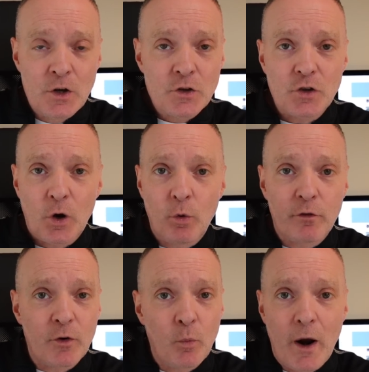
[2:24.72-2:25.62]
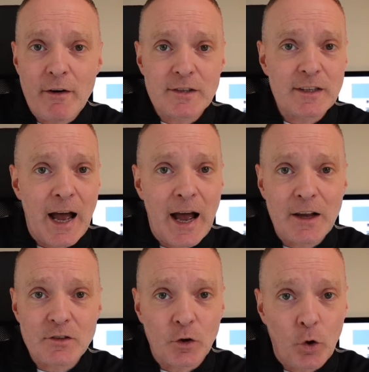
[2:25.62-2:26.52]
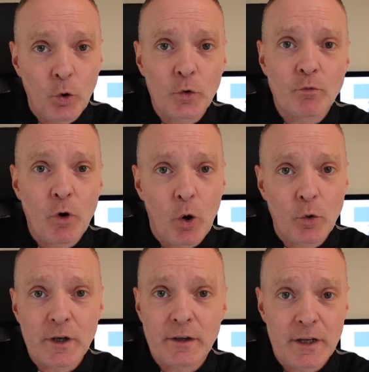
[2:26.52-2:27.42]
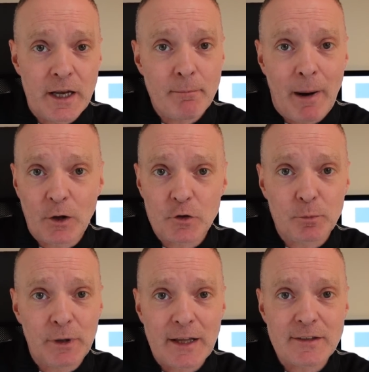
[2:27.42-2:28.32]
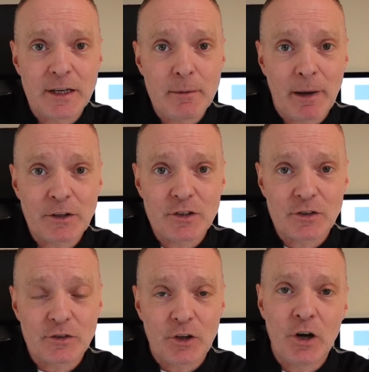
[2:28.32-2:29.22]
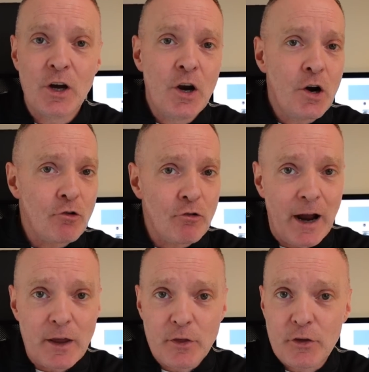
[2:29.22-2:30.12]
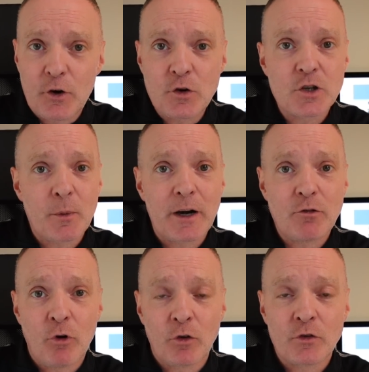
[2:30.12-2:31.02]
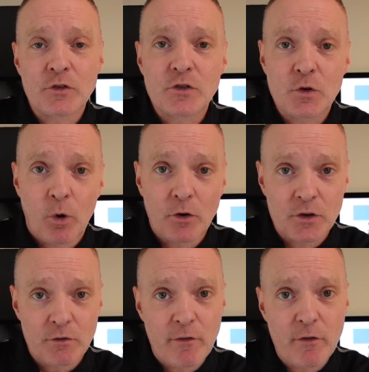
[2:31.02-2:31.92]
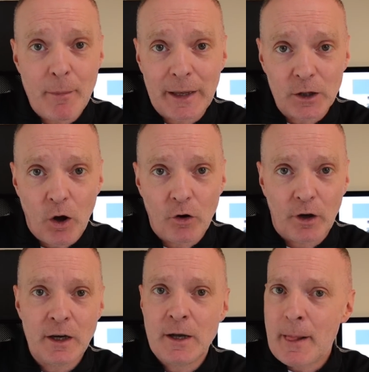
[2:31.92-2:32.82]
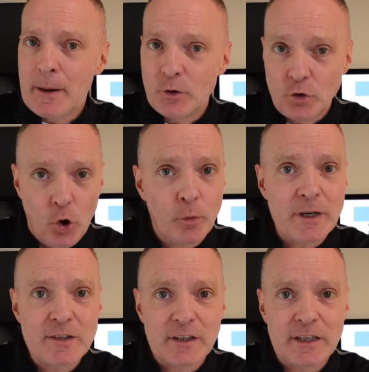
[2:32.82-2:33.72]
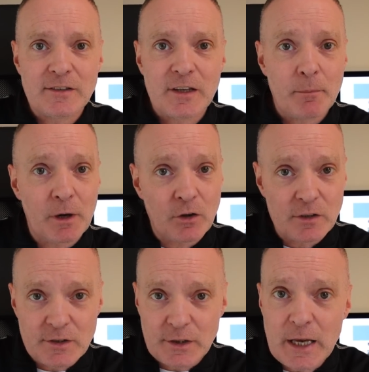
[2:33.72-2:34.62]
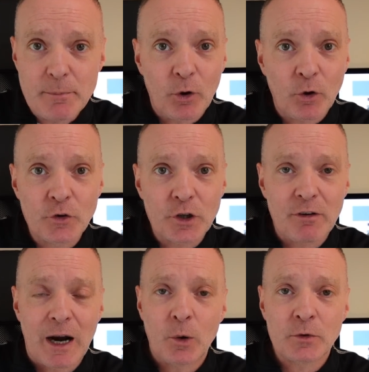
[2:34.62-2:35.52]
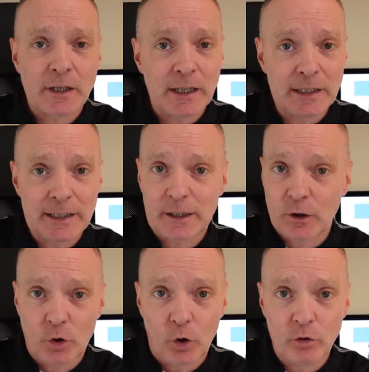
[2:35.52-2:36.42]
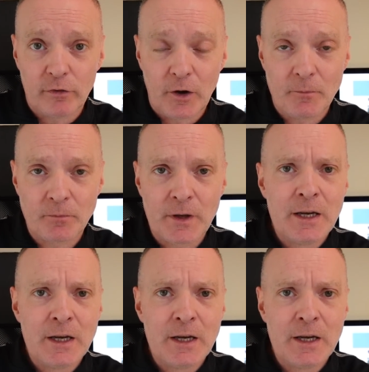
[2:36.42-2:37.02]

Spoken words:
So from where it starts on Oldham Road near Miles Platton in Manchester, right through to where it runs towards the River Medlock, nobody sees it because it's deep underground in a little culvert.